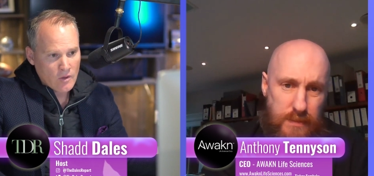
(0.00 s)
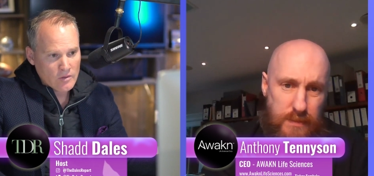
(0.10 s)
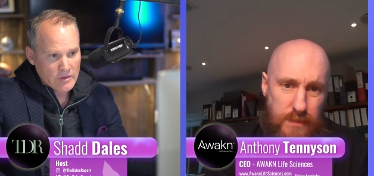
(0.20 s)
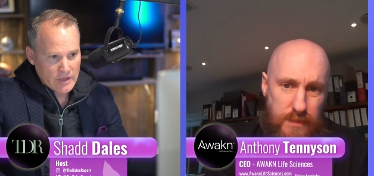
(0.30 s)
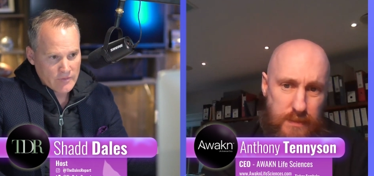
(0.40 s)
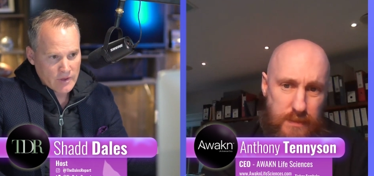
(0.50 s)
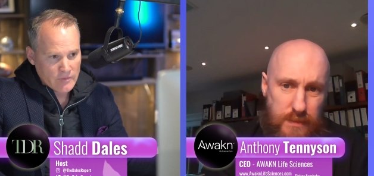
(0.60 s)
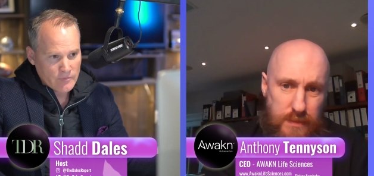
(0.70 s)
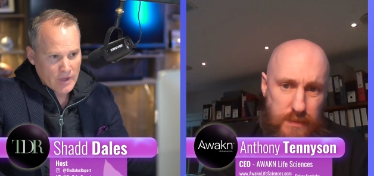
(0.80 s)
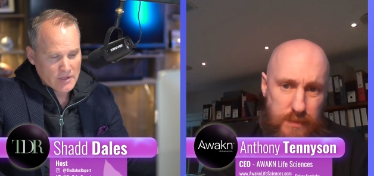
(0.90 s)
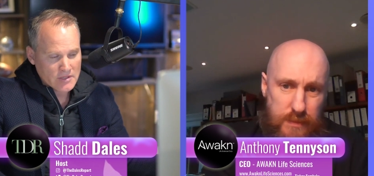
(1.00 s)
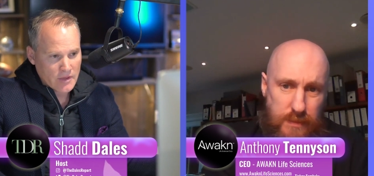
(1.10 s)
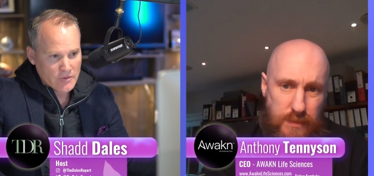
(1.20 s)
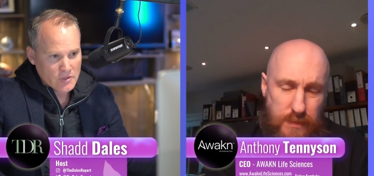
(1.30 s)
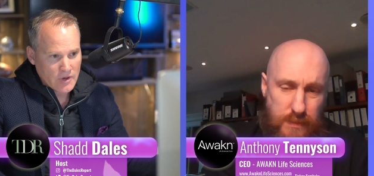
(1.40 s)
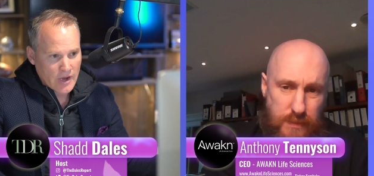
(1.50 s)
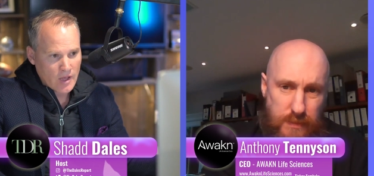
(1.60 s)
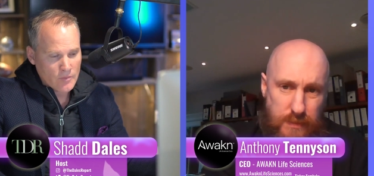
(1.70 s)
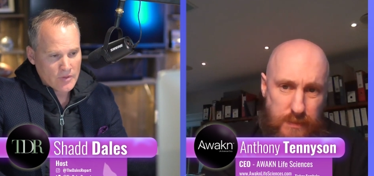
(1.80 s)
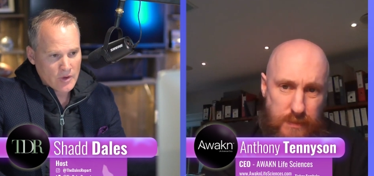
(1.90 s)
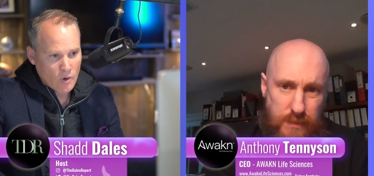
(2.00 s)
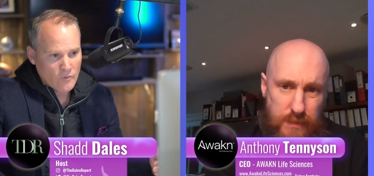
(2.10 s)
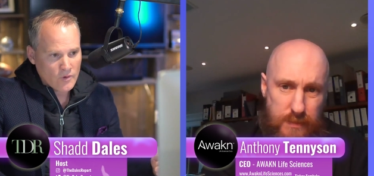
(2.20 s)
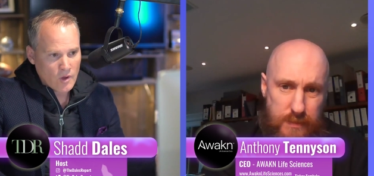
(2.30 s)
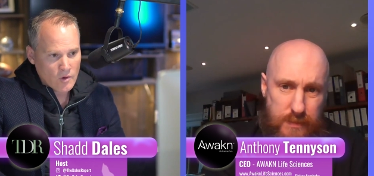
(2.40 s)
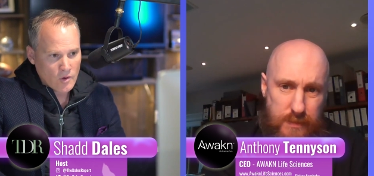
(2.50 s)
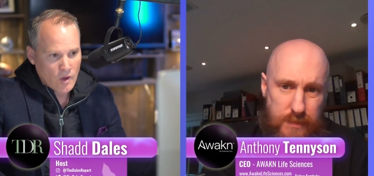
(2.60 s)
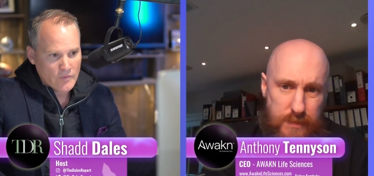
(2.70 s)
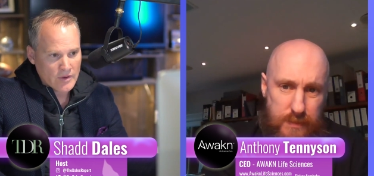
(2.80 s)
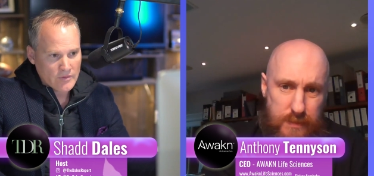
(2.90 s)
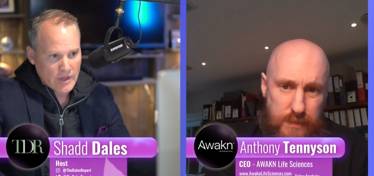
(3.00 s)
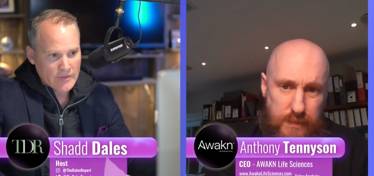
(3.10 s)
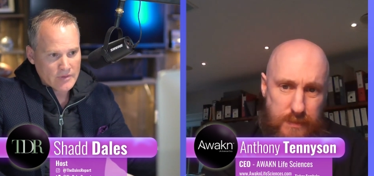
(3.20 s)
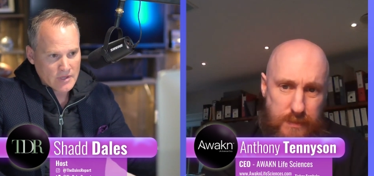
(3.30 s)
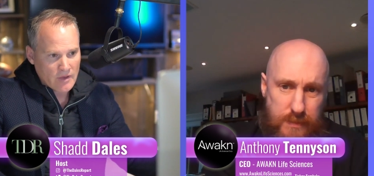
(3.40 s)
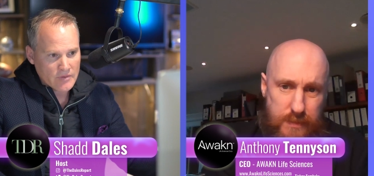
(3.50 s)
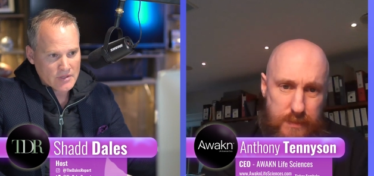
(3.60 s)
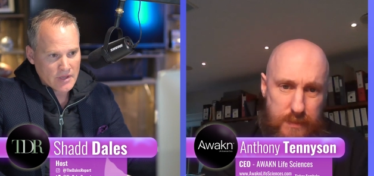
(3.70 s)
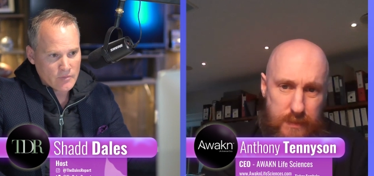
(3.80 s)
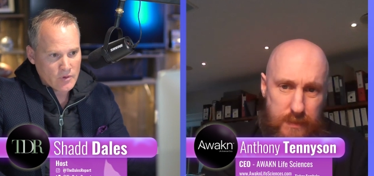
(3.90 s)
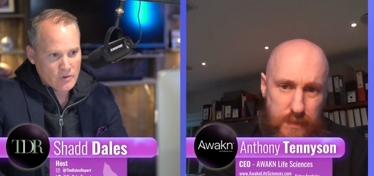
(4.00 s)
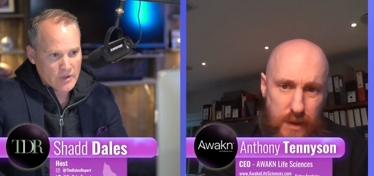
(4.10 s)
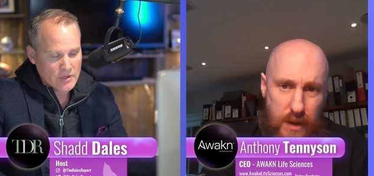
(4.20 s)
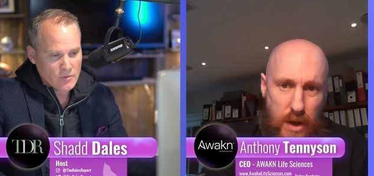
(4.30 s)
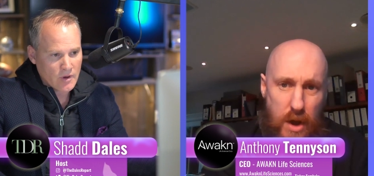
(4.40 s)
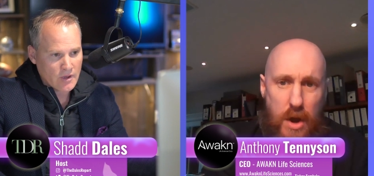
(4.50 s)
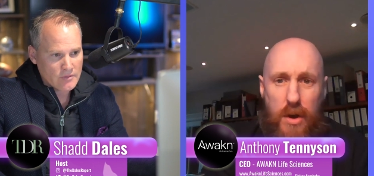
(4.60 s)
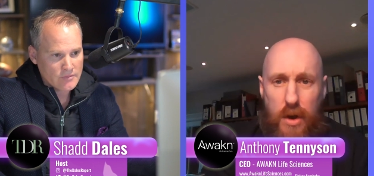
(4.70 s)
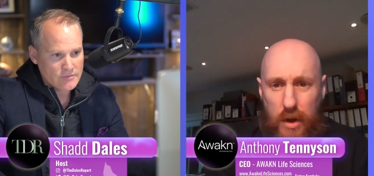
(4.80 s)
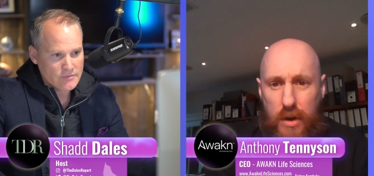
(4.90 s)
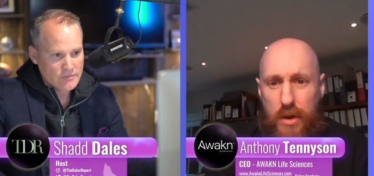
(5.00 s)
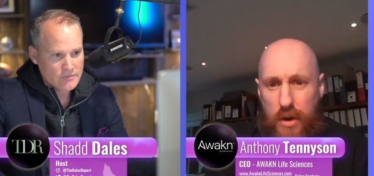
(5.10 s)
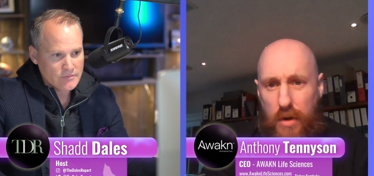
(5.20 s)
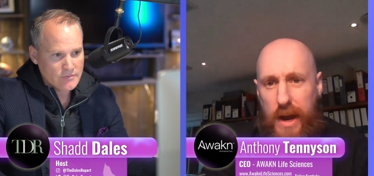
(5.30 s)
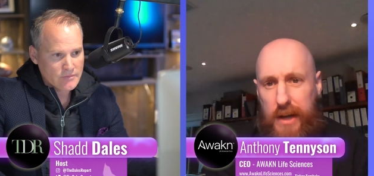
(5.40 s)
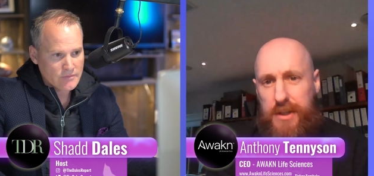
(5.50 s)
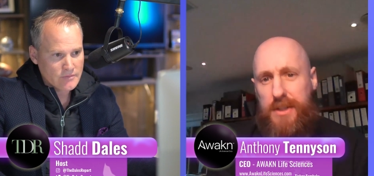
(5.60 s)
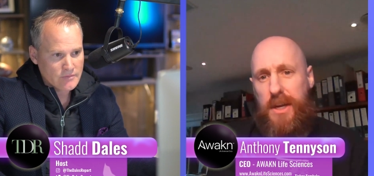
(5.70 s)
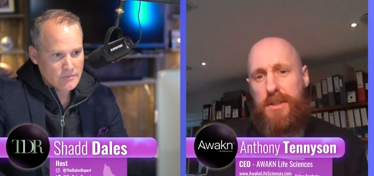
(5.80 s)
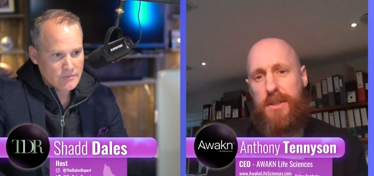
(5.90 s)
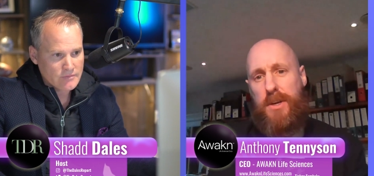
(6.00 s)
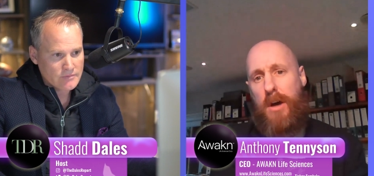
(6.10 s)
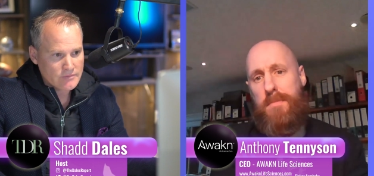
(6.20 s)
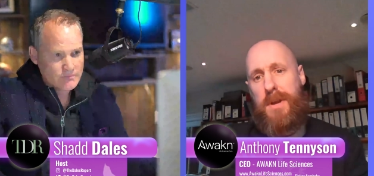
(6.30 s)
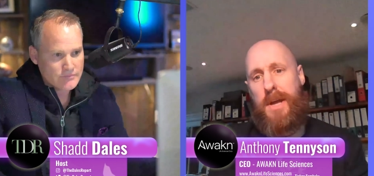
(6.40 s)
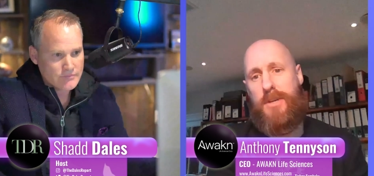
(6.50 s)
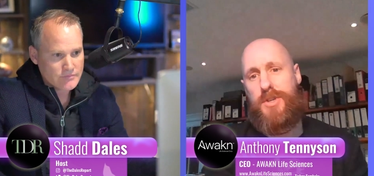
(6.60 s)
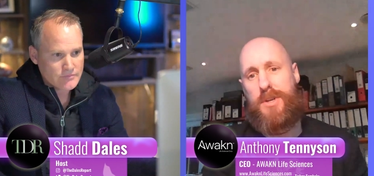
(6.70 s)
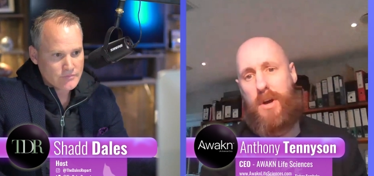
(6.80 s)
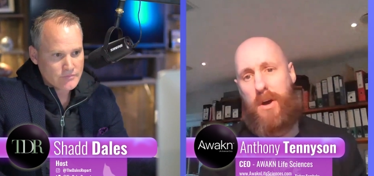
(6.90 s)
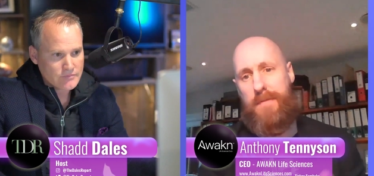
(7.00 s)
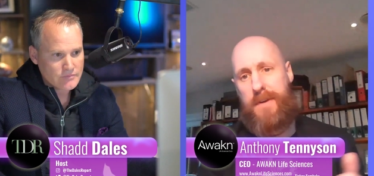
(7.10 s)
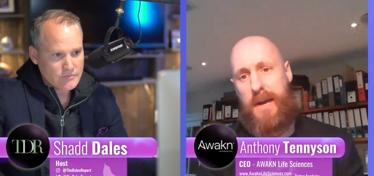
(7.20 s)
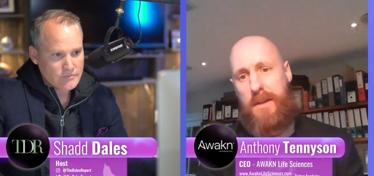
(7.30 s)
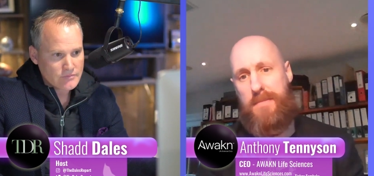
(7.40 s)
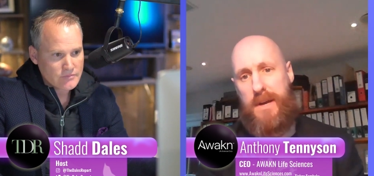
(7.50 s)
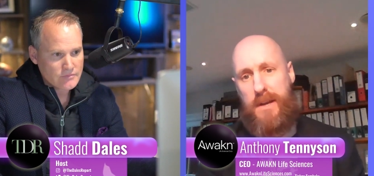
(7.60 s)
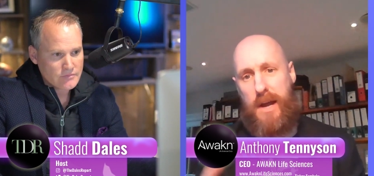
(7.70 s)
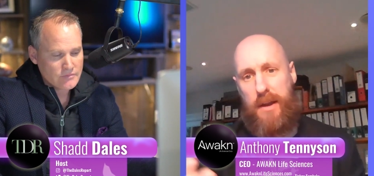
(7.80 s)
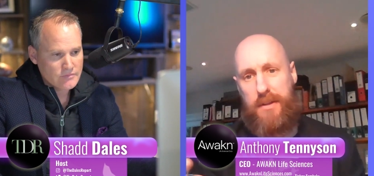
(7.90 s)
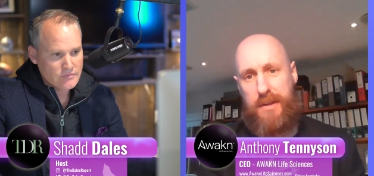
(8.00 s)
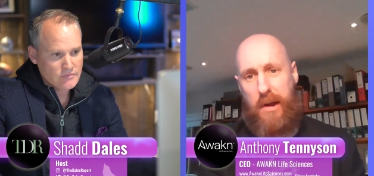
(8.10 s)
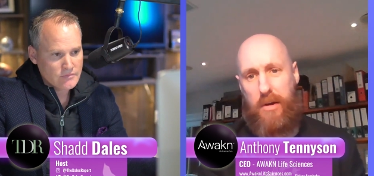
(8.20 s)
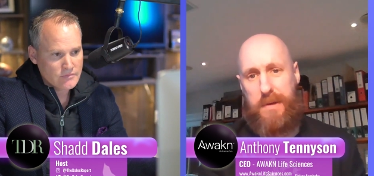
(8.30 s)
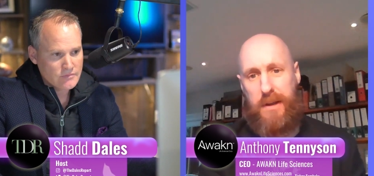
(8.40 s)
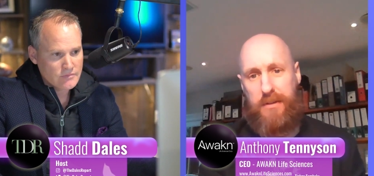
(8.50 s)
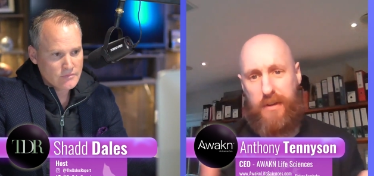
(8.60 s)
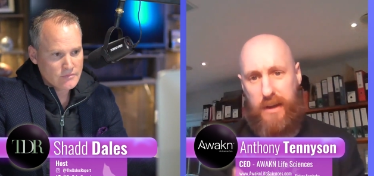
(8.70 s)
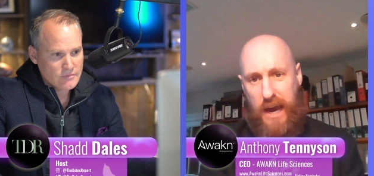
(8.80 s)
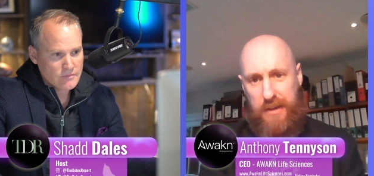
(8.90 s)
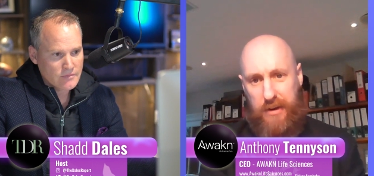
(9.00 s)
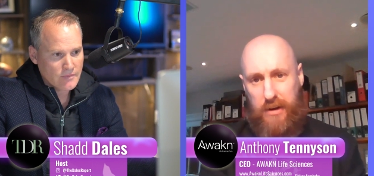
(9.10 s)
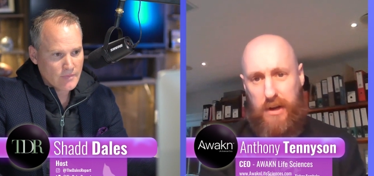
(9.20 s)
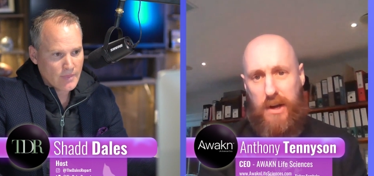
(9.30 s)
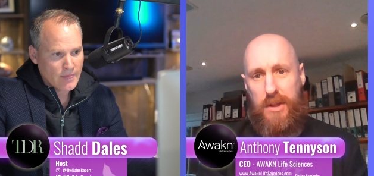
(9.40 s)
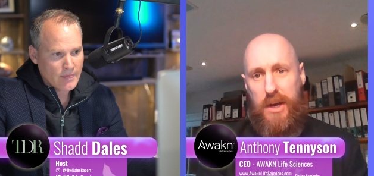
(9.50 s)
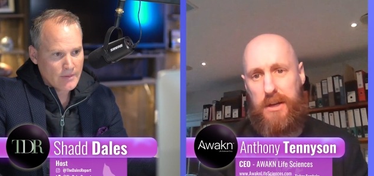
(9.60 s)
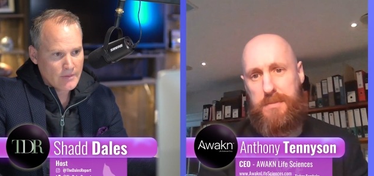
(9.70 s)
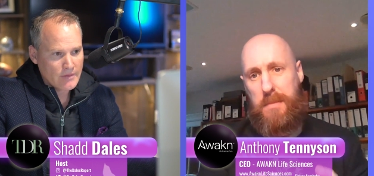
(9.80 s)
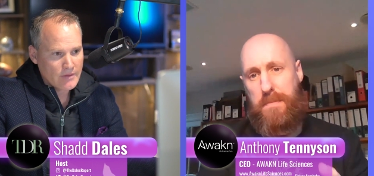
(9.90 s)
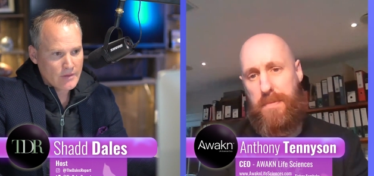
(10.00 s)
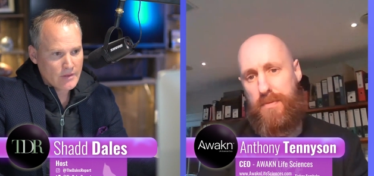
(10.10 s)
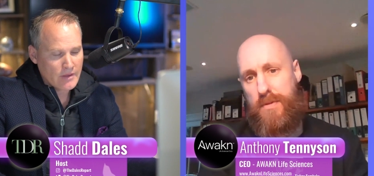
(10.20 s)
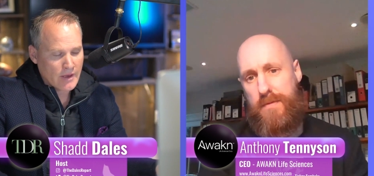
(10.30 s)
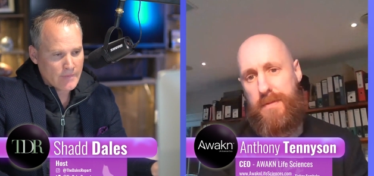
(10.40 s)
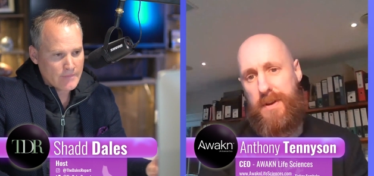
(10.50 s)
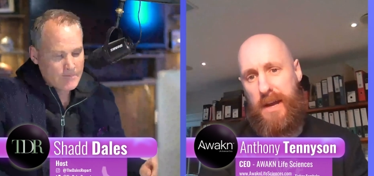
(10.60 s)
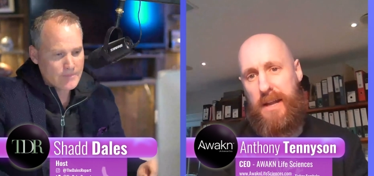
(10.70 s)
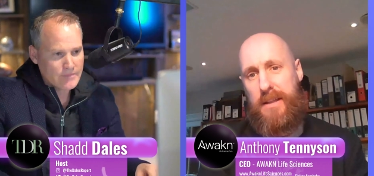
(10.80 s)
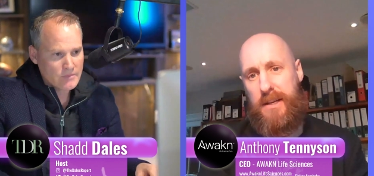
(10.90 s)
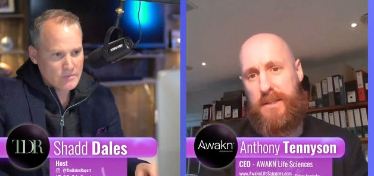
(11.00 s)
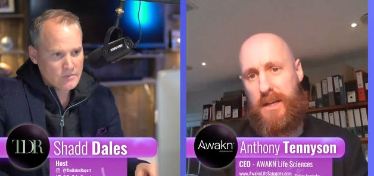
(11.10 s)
Speaker 1: leaving based on the trial, but the overall quality of life is obviously improving as well.
Speaker 2: Correct. It's, it's the combination of ketamine and therapy together that has been proven yeah. in this